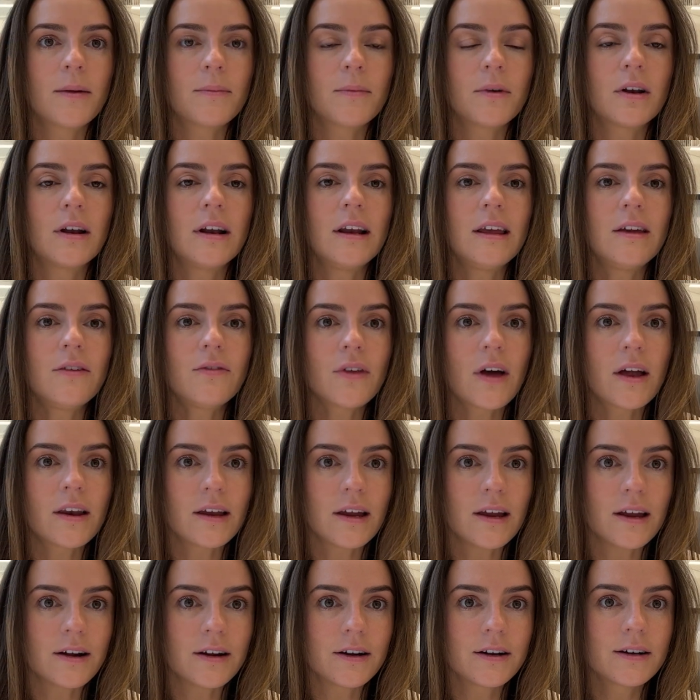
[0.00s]
going to leave that
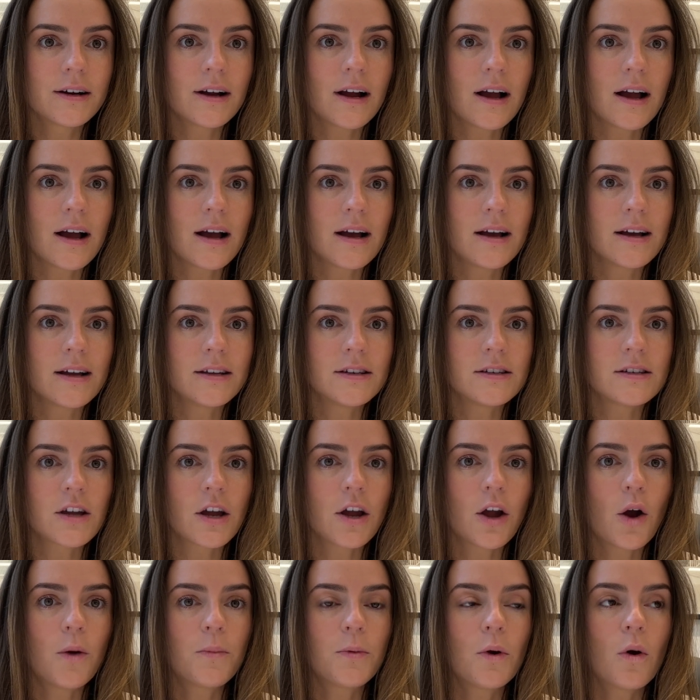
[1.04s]
here and I
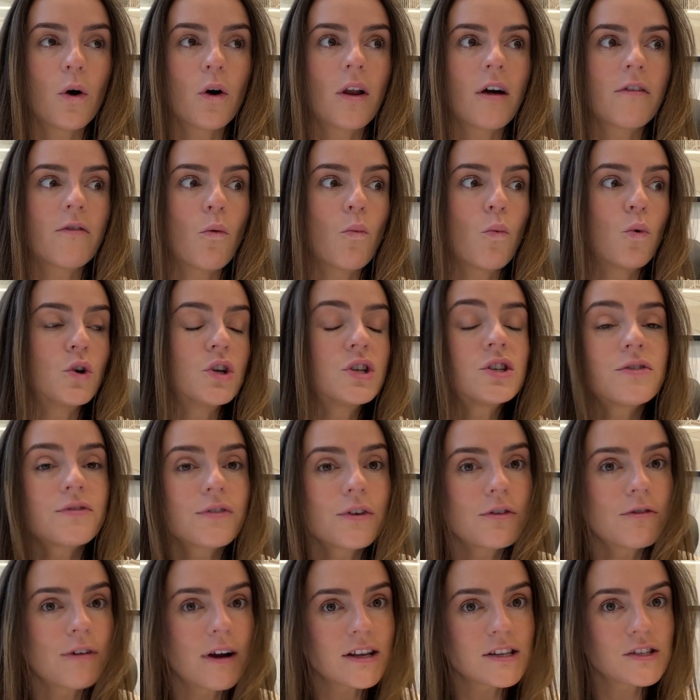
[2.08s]
hope you all have a
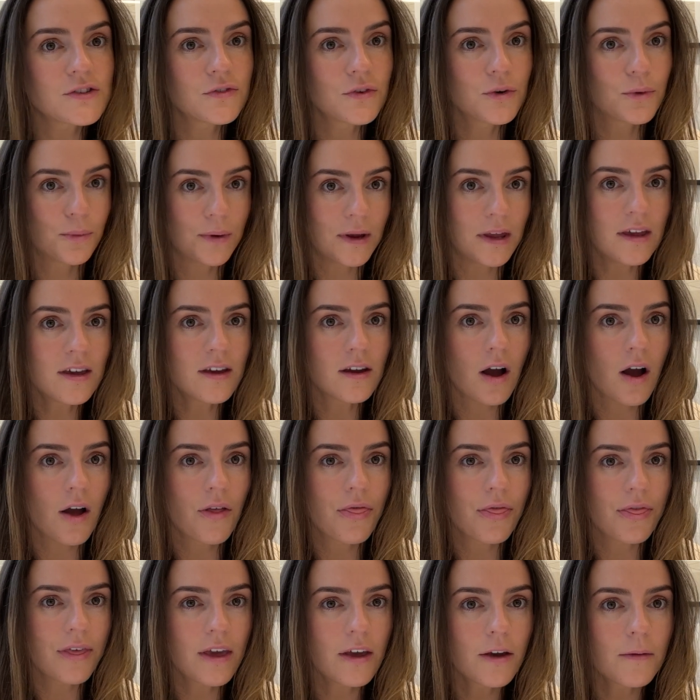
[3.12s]
wonderful rest of your week. I
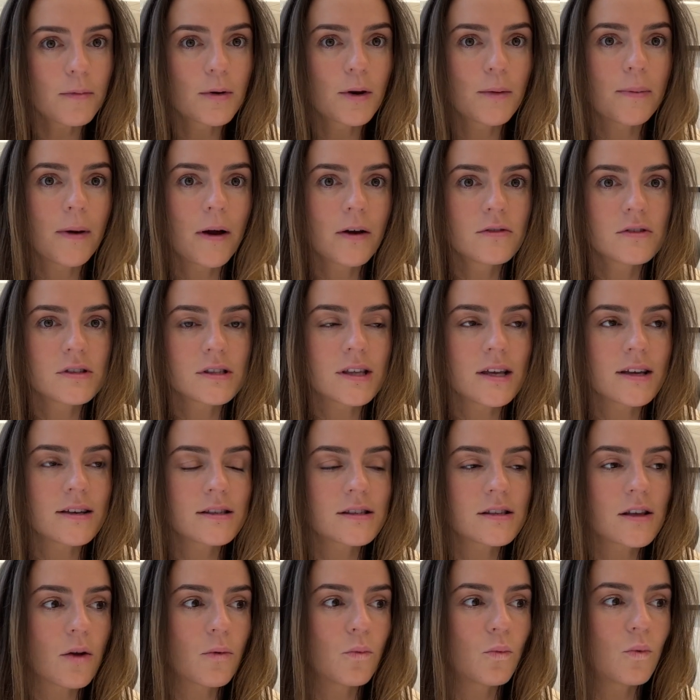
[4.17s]
think I'm going to post
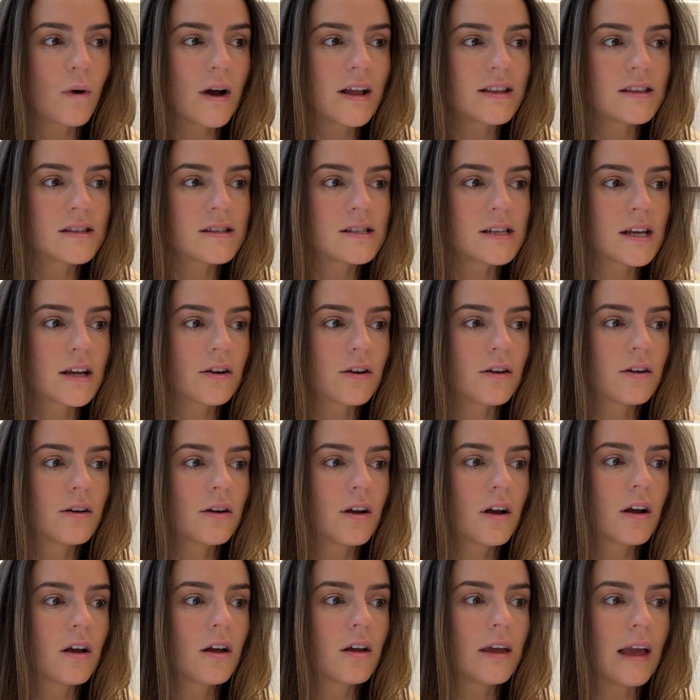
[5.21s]
this on Wednesday, or
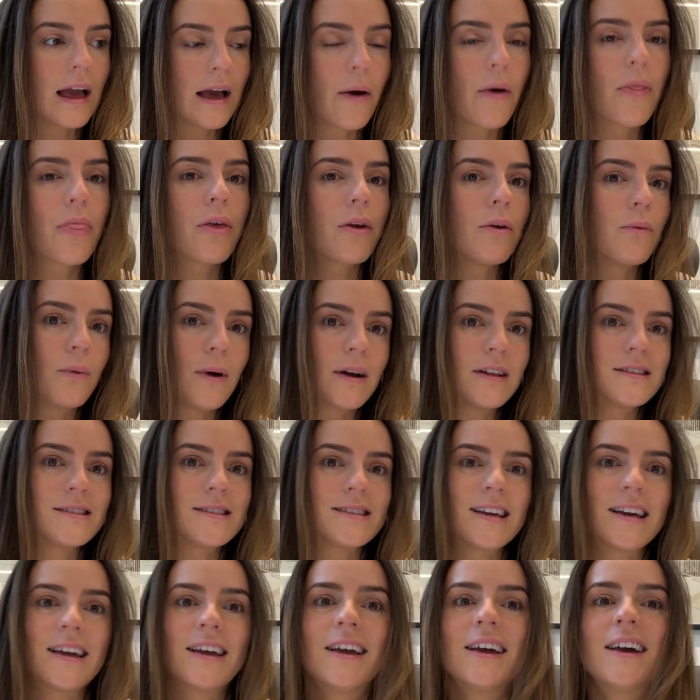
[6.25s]
yeah, I think
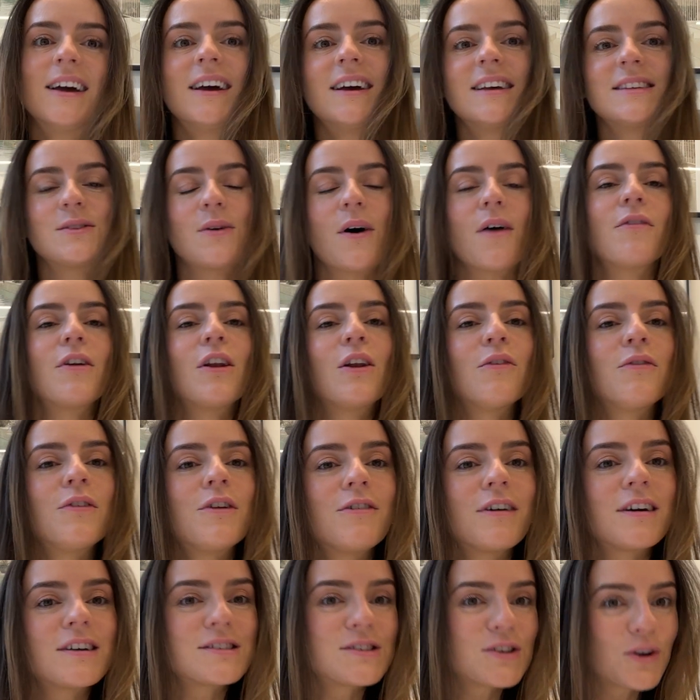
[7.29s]
Wednesday. So have a lovely
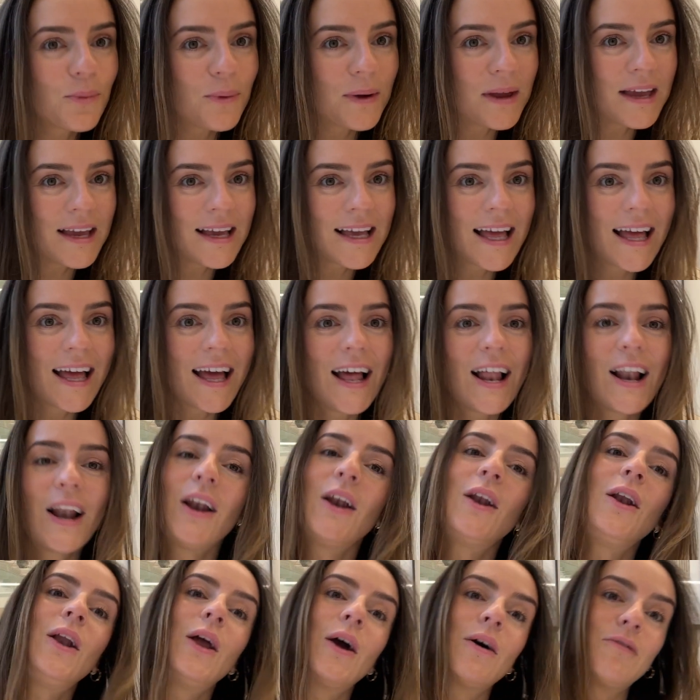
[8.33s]
rest of your week,
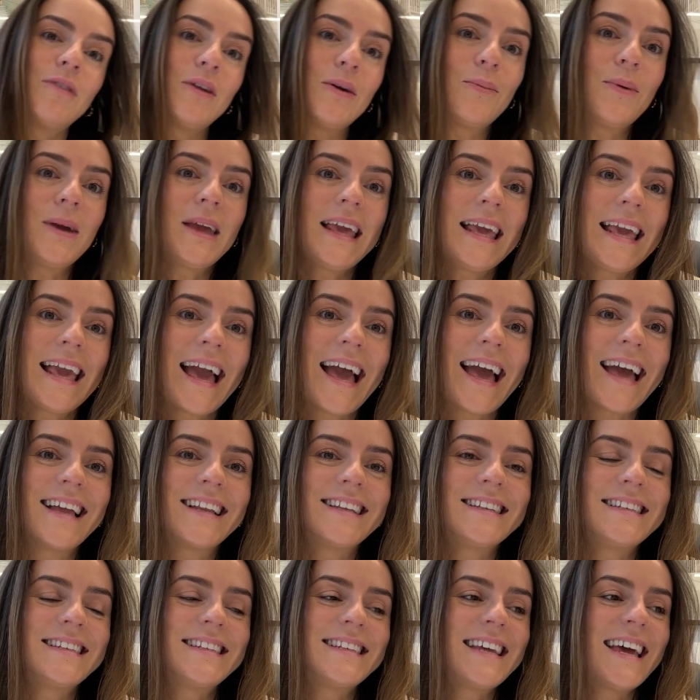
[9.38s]
lovely
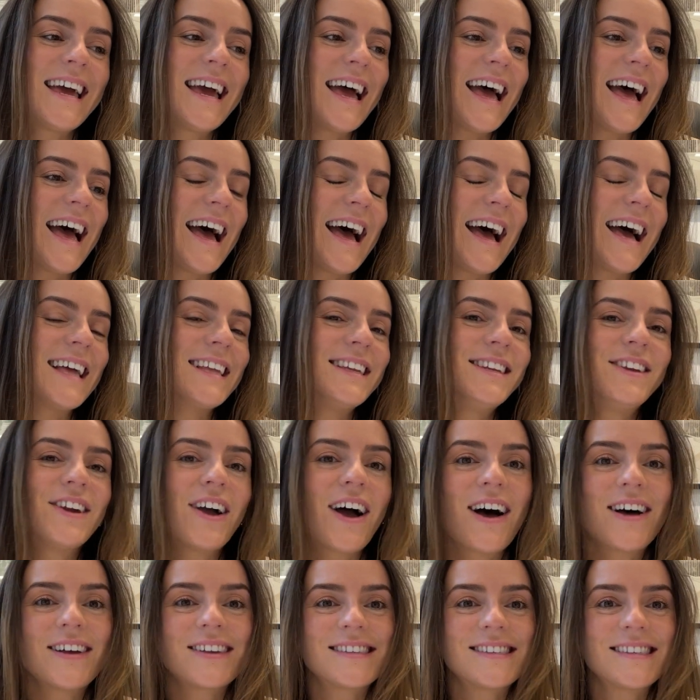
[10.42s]
weekend, and
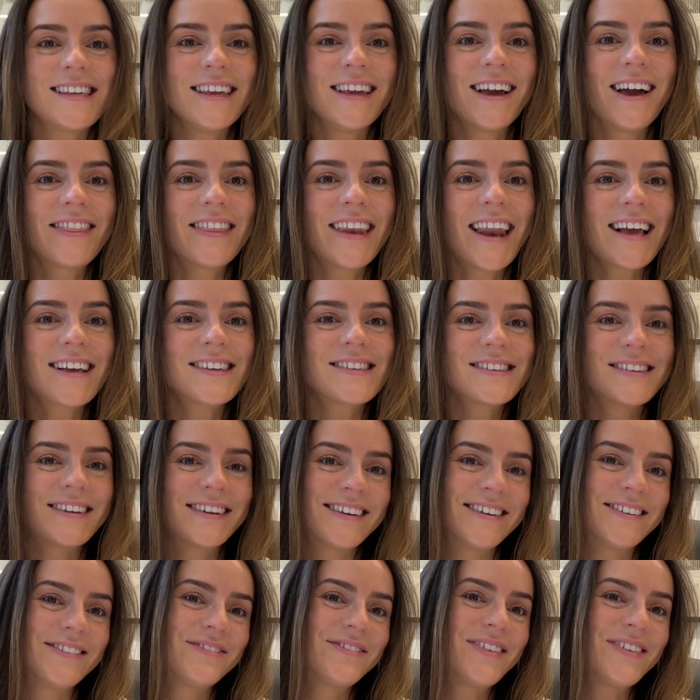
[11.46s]
I'll see you on the next one.